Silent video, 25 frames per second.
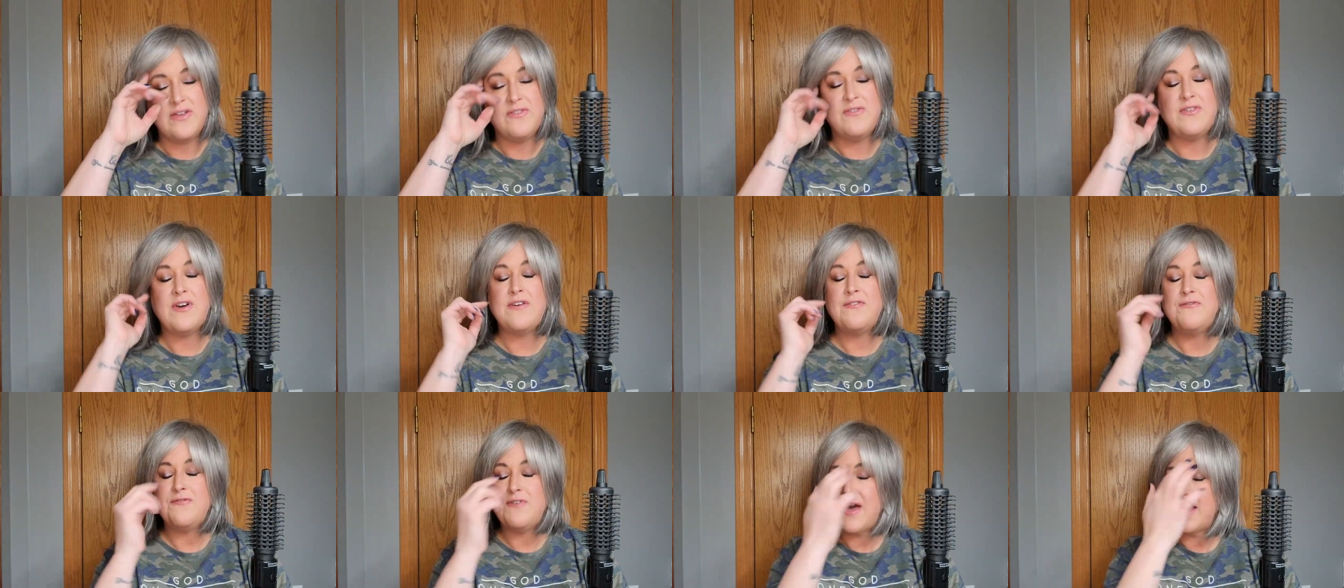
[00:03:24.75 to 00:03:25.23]
And
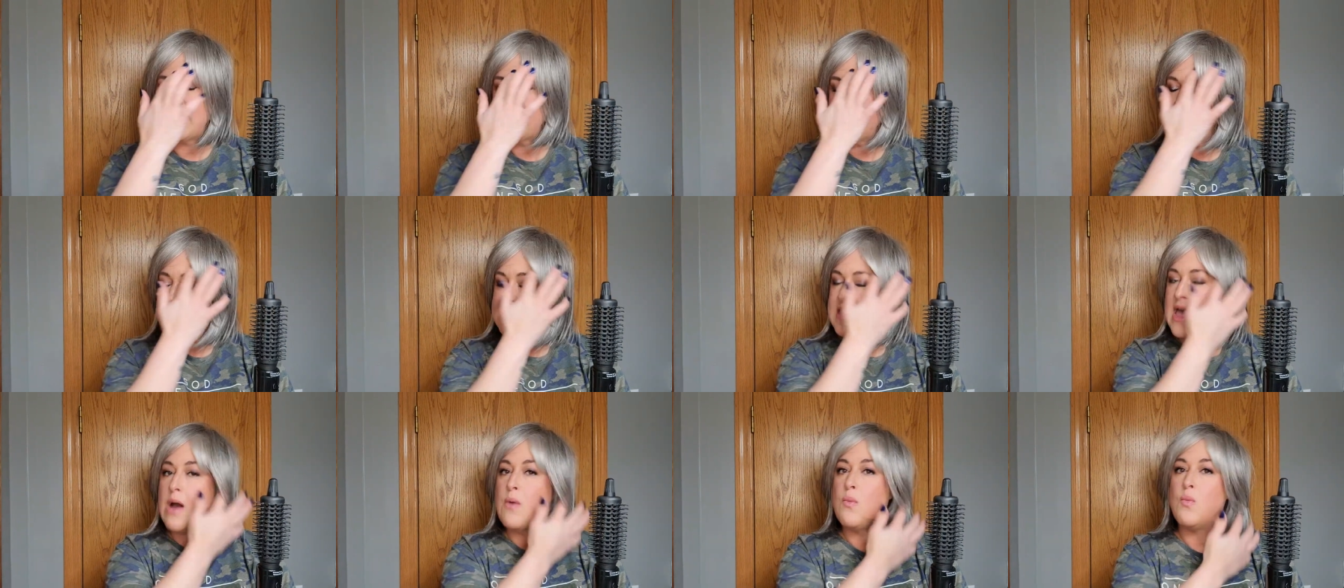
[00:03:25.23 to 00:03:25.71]
if I find
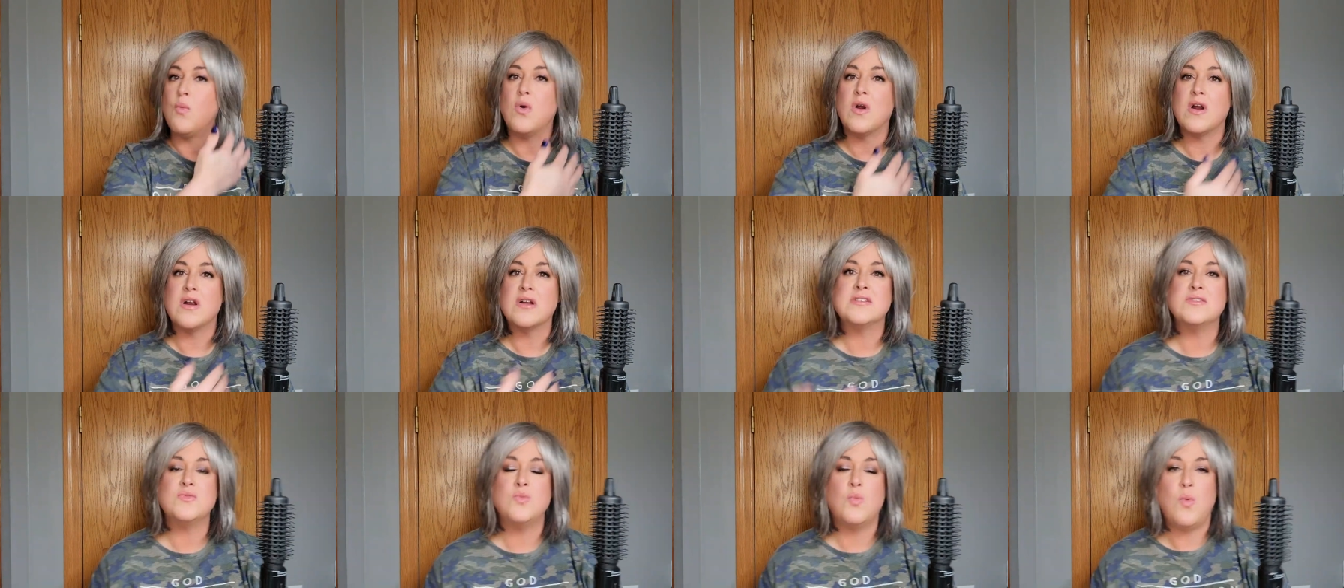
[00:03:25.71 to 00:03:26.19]
that that
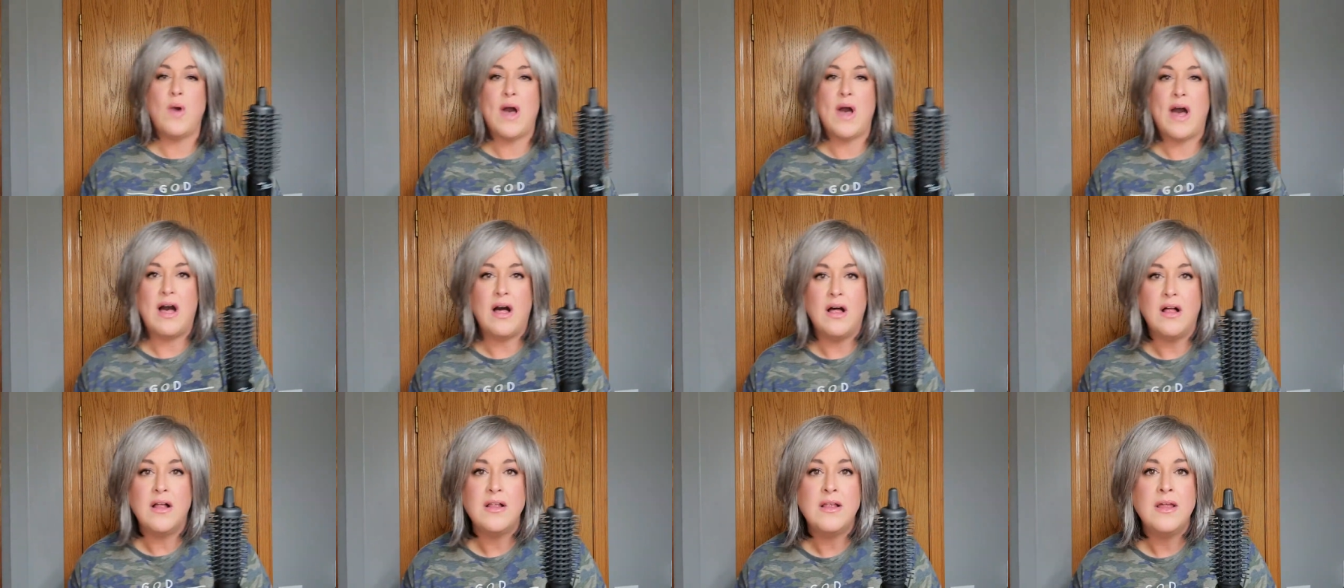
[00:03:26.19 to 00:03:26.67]
works
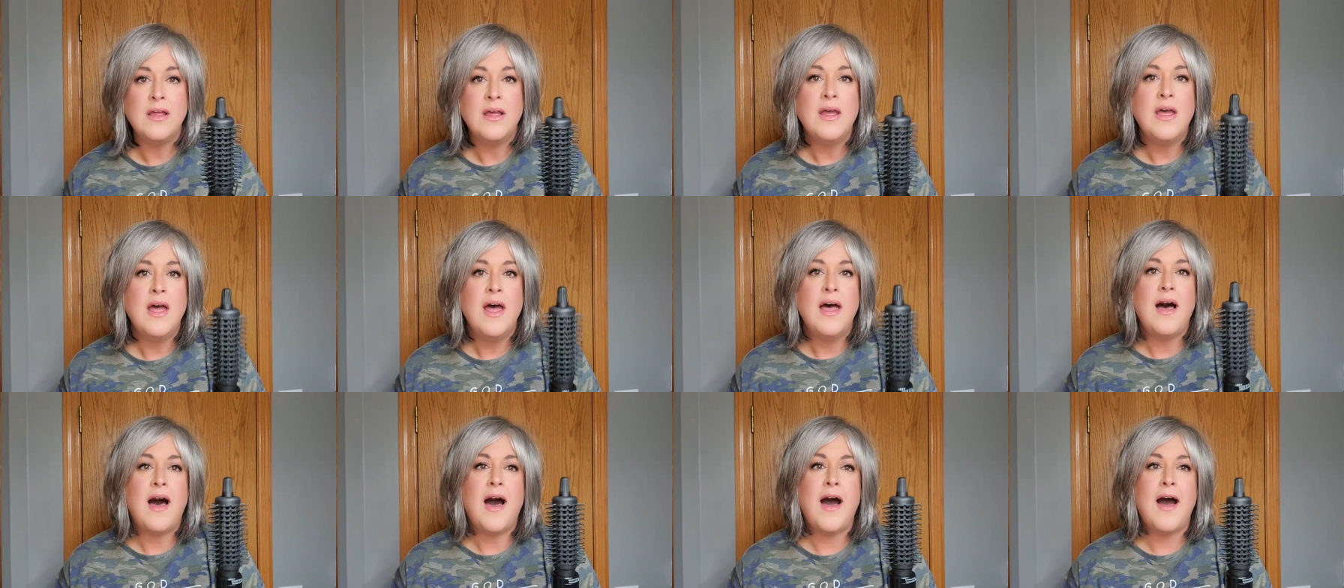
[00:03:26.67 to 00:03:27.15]
well,
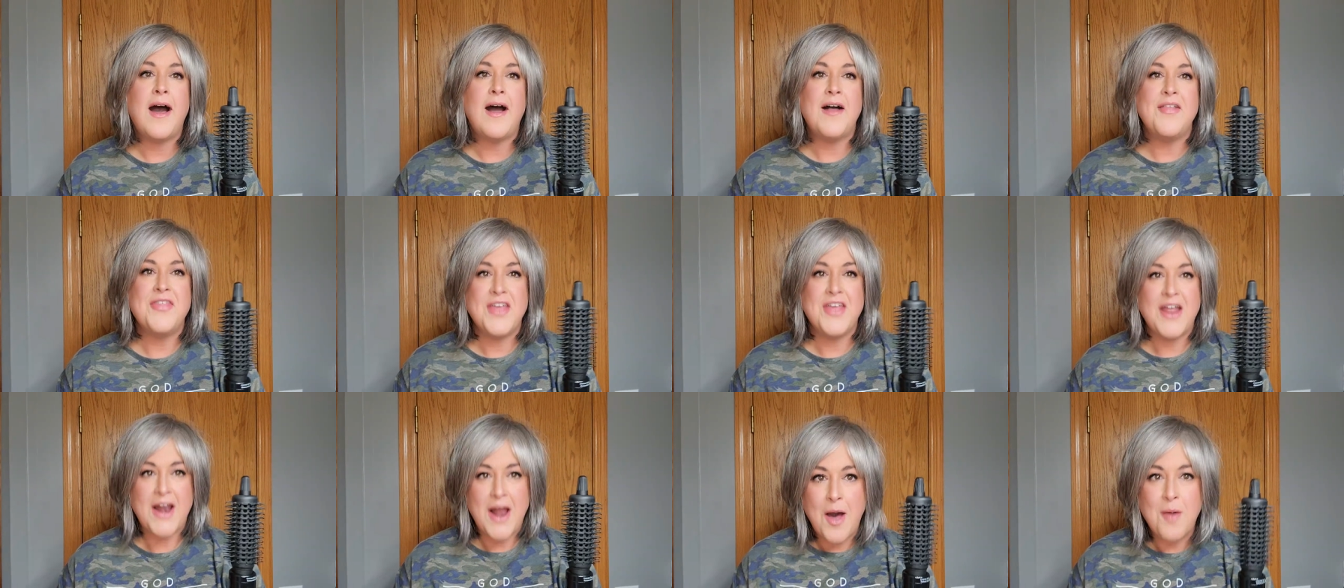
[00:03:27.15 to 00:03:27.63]

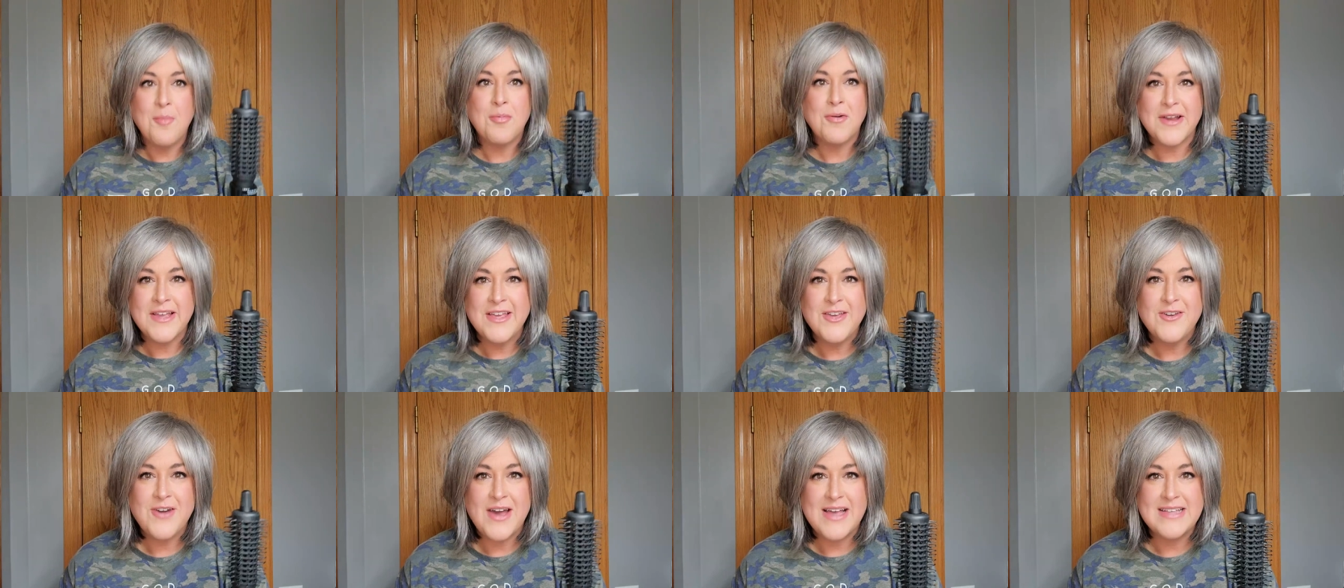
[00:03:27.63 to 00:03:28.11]
uh, then I'll
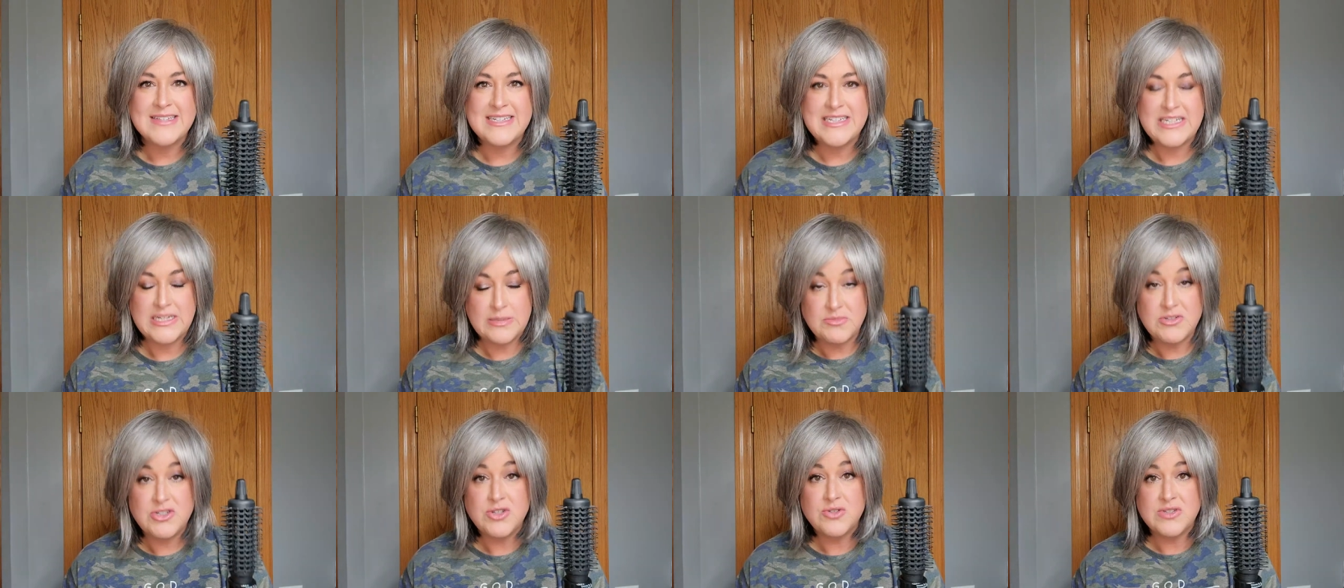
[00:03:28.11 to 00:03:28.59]
bring you guys a
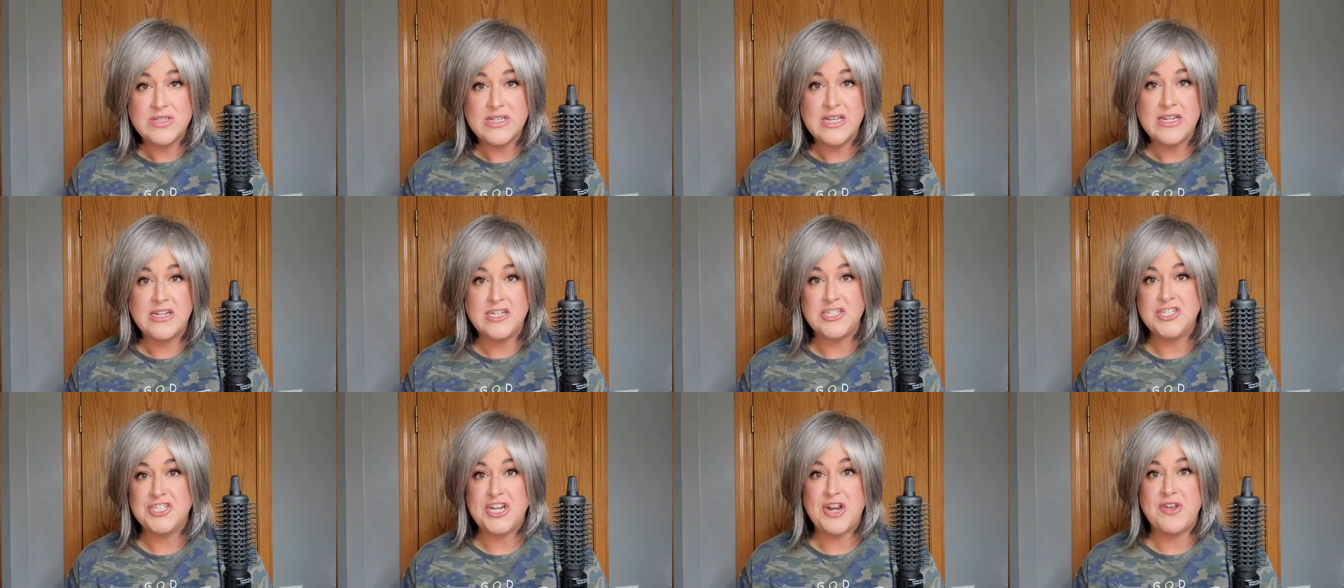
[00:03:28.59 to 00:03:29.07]
tip
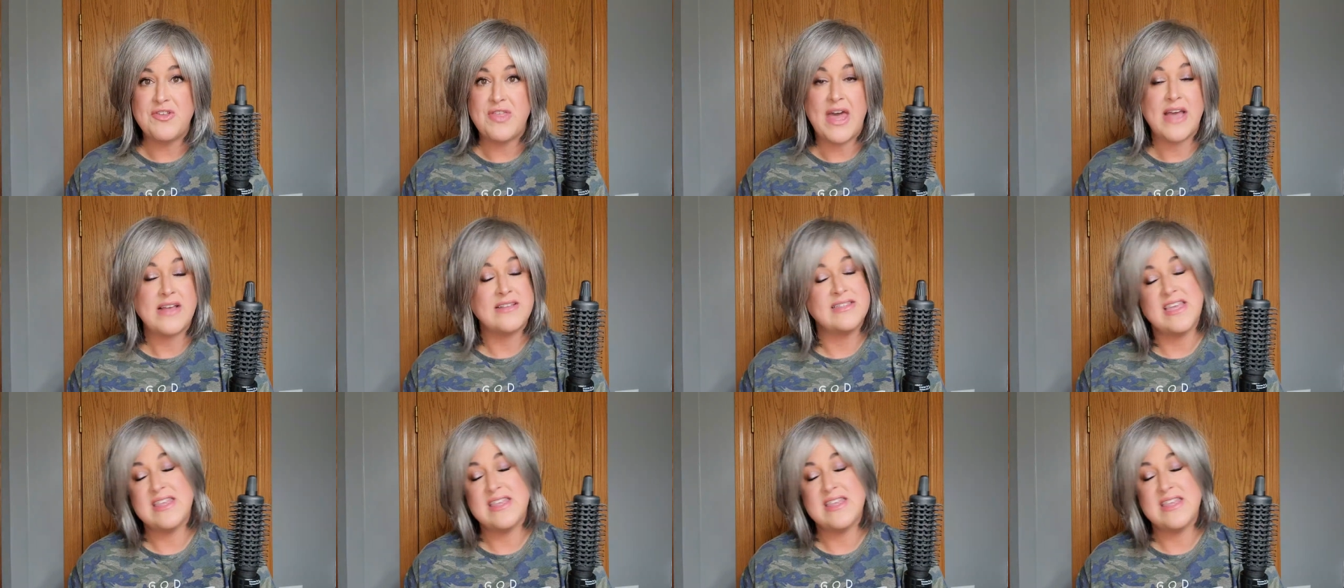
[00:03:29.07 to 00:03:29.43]
Tuesday to share that.